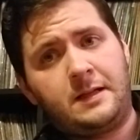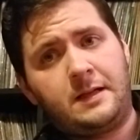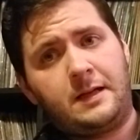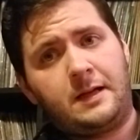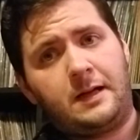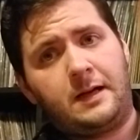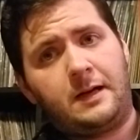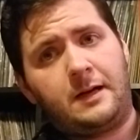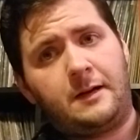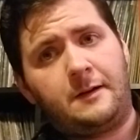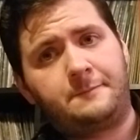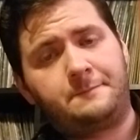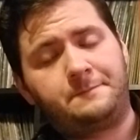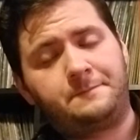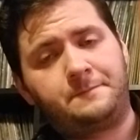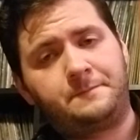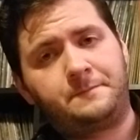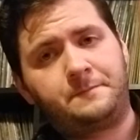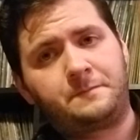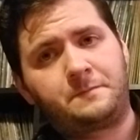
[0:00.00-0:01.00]
in
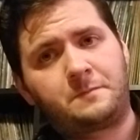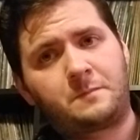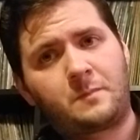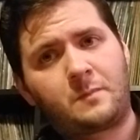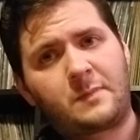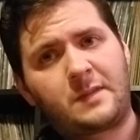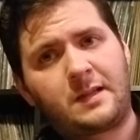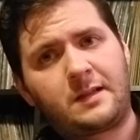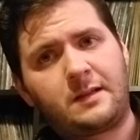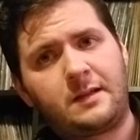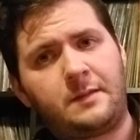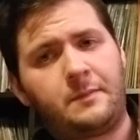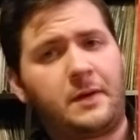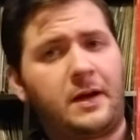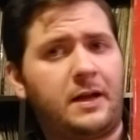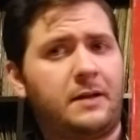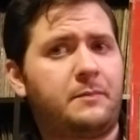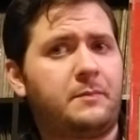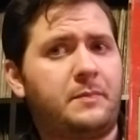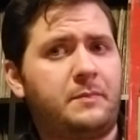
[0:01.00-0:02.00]

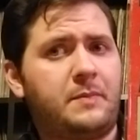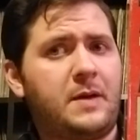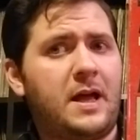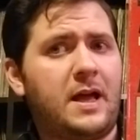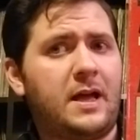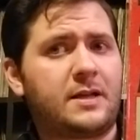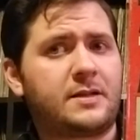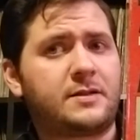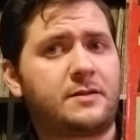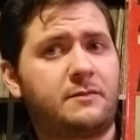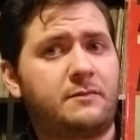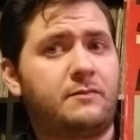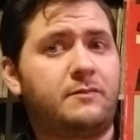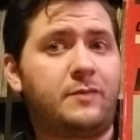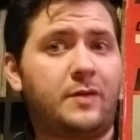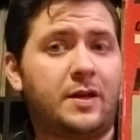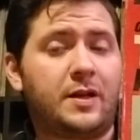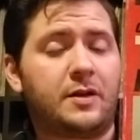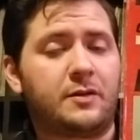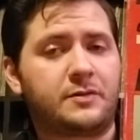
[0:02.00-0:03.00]
my past
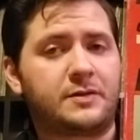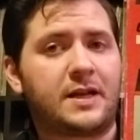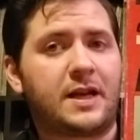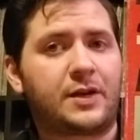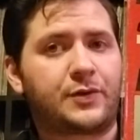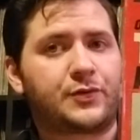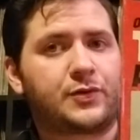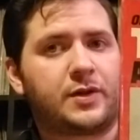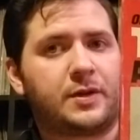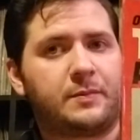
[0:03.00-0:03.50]
videos actually,